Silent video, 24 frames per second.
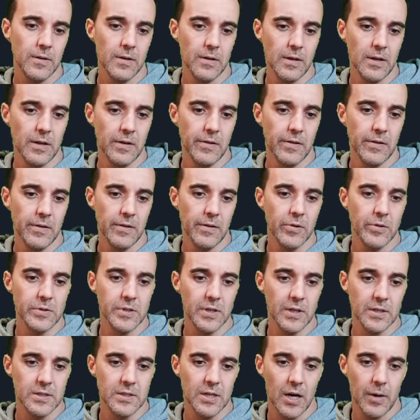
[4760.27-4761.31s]
if you're using
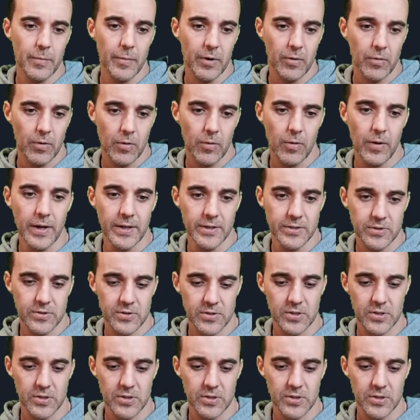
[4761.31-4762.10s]
atomic requests.